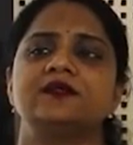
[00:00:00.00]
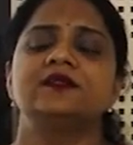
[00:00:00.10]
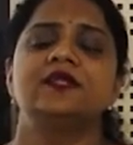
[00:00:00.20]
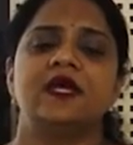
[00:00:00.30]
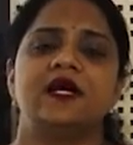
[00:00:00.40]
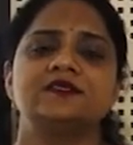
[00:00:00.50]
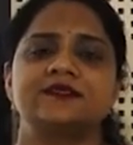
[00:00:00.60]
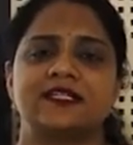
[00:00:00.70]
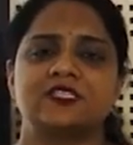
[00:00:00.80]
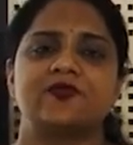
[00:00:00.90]
that they are
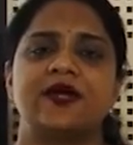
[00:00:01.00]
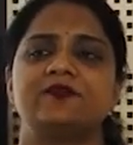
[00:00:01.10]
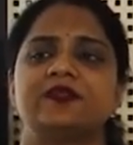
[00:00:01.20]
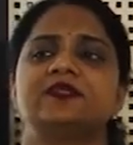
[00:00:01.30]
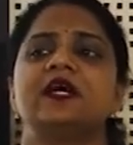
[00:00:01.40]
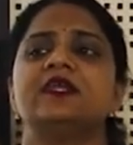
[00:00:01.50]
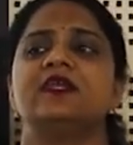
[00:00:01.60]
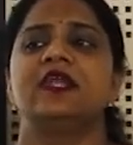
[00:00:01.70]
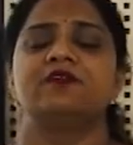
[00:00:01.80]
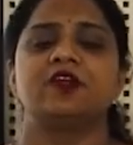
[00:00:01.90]
satisfied with the
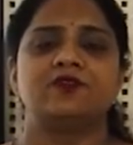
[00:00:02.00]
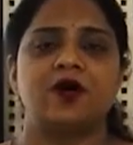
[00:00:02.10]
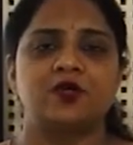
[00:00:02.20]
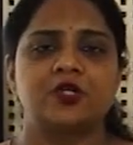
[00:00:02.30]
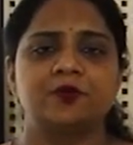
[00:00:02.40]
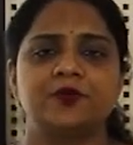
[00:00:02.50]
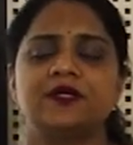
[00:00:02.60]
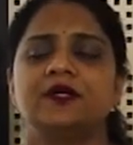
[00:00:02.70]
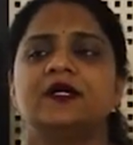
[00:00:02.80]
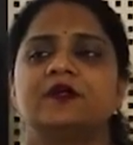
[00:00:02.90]
level of output,
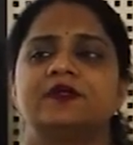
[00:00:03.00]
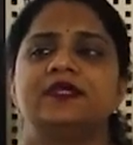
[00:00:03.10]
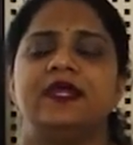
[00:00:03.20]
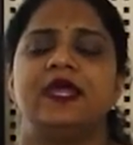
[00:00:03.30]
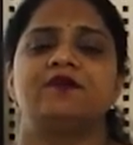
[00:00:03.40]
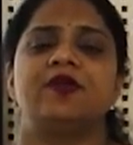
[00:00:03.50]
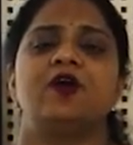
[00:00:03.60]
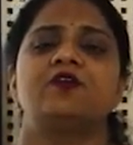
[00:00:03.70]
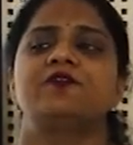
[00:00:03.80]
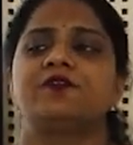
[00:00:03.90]
with the level
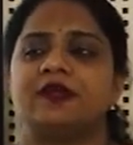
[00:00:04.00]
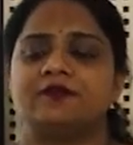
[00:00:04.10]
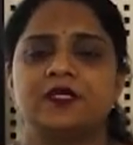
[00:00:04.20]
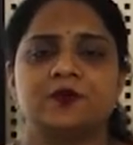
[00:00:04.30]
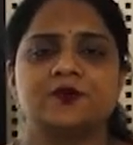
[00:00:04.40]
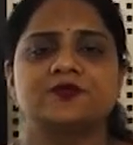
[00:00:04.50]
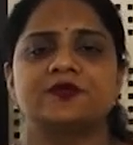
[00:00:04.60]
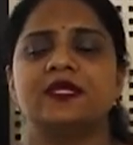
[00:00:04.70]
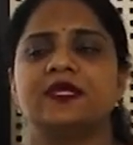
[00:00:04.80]
of revenues, with the